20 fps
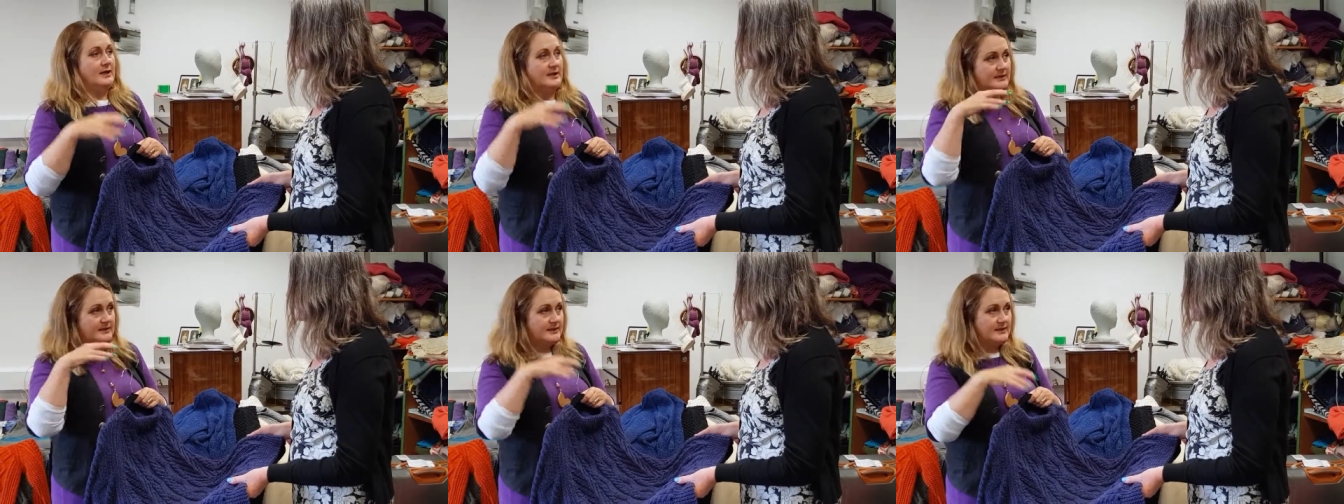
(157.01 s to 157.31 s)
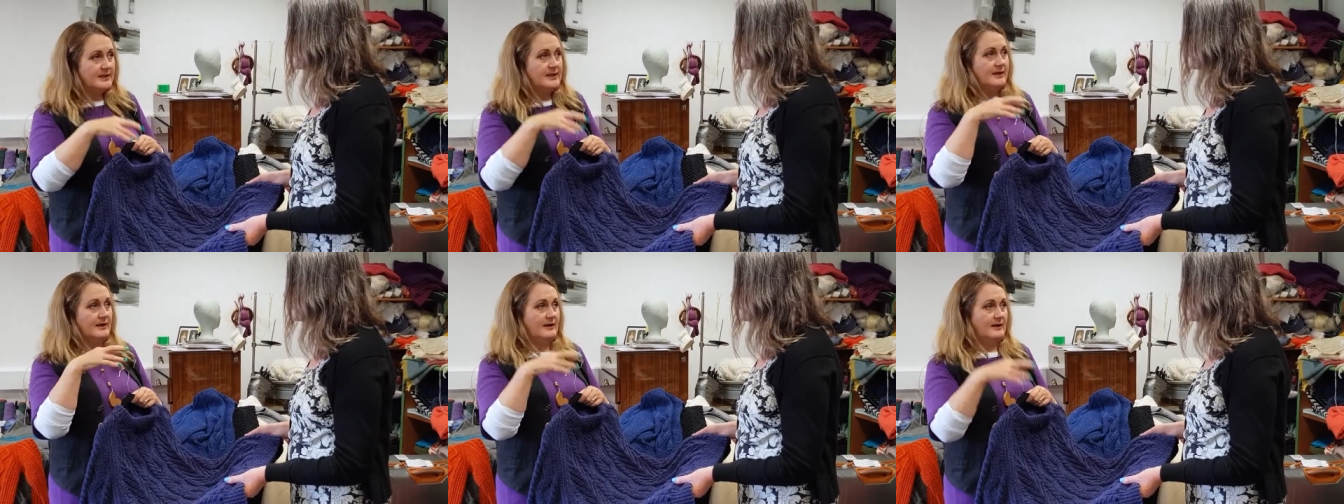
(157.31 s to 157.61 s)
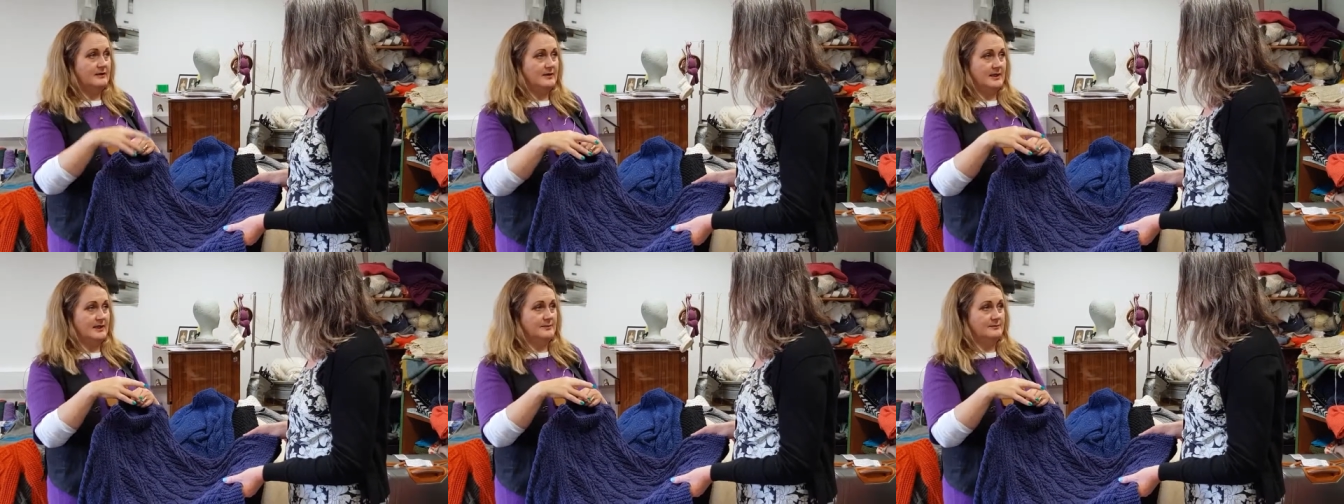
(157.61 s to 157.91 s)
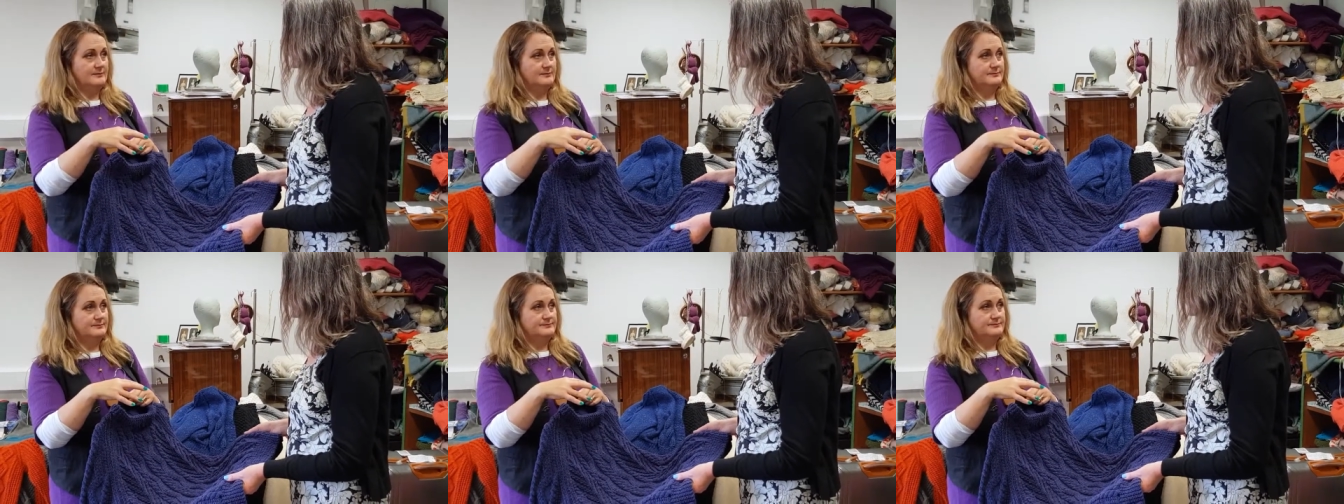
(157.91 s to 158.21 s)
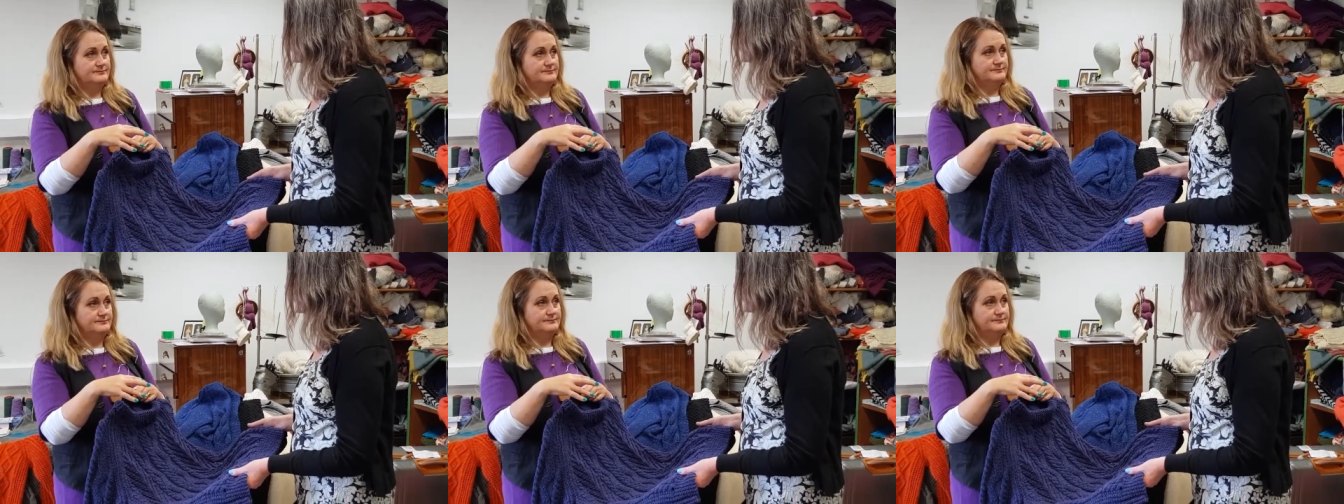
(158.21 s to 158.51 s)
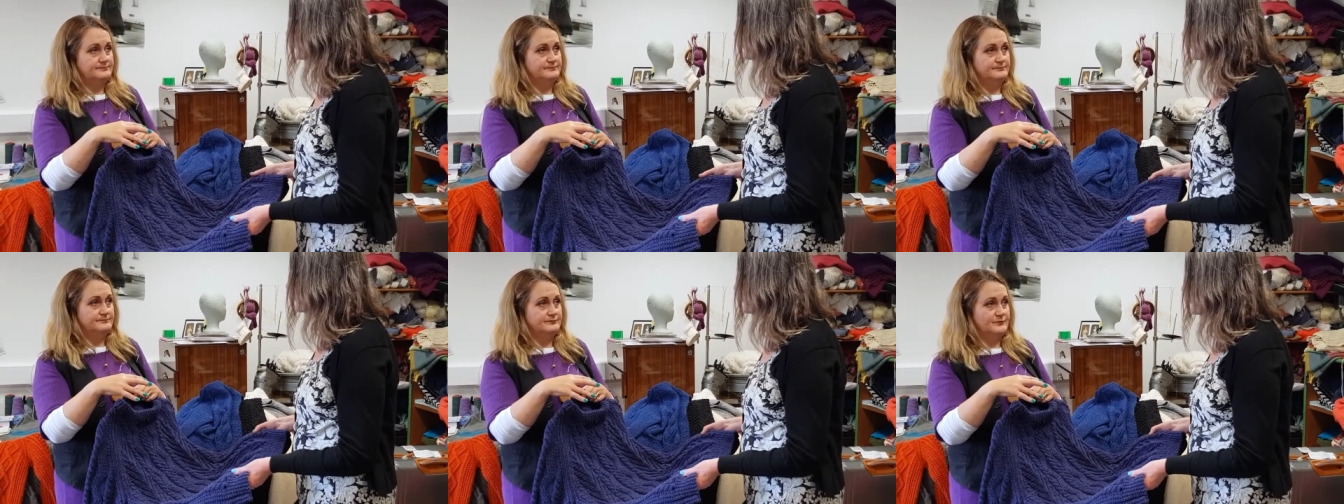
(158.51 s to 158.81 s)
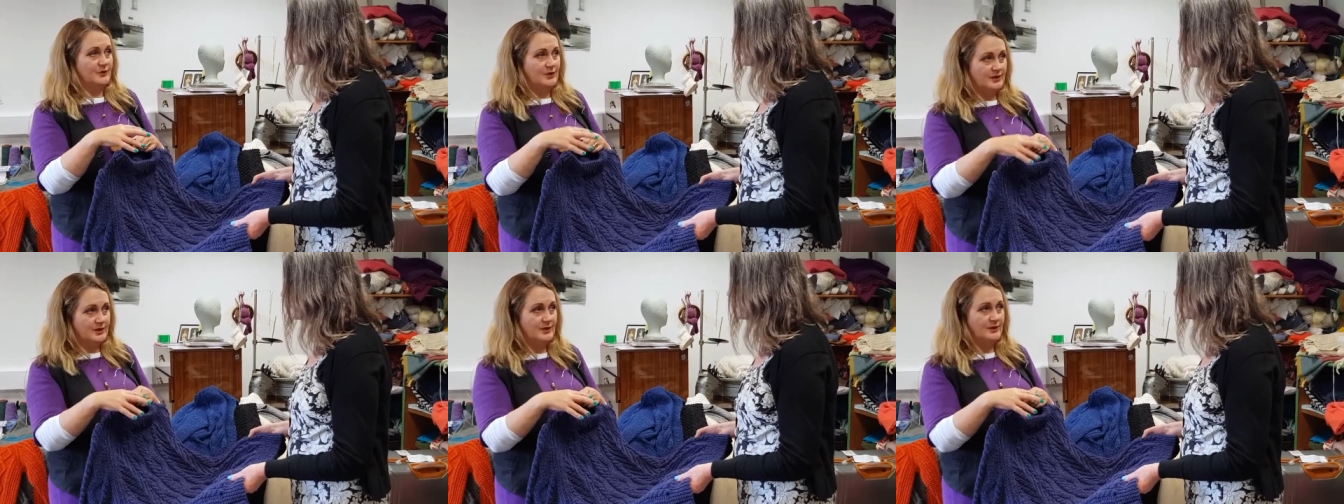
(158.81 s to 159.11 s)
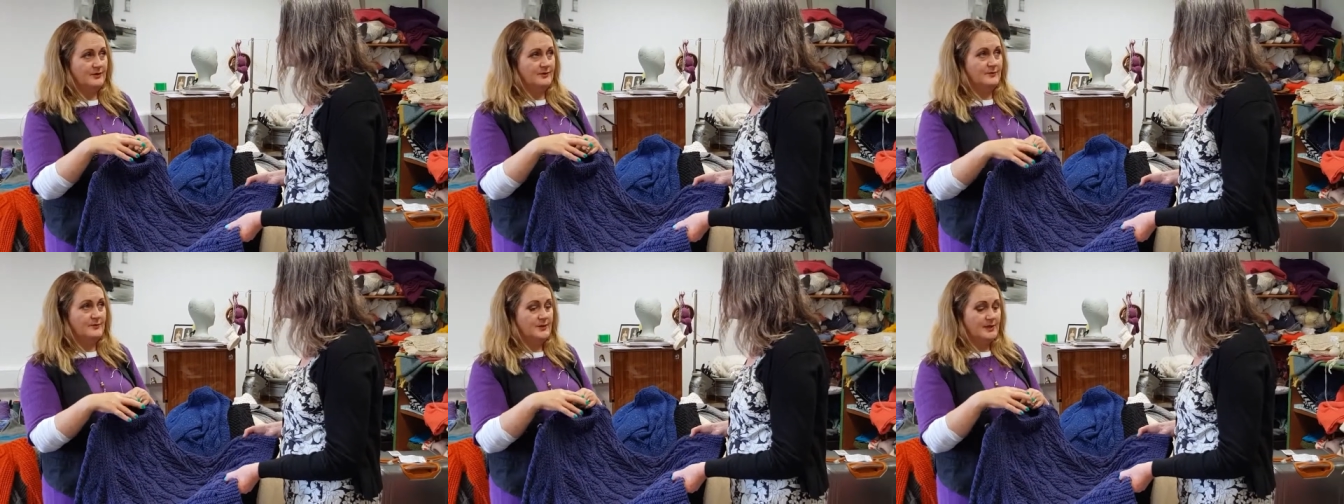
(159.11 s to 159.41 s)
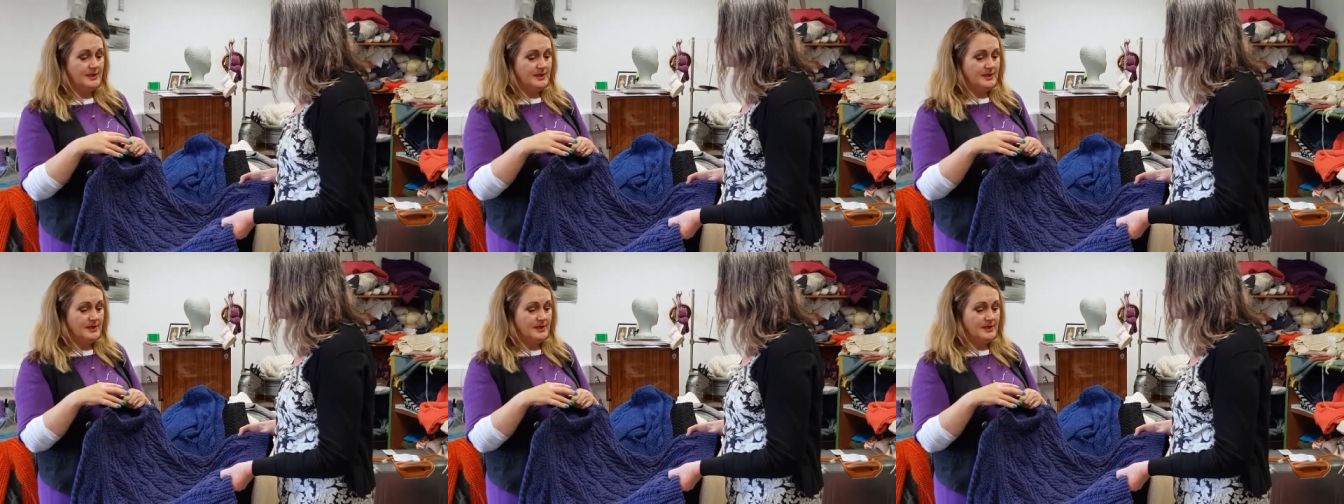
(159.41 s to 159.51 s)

in the yarn, mm, you know.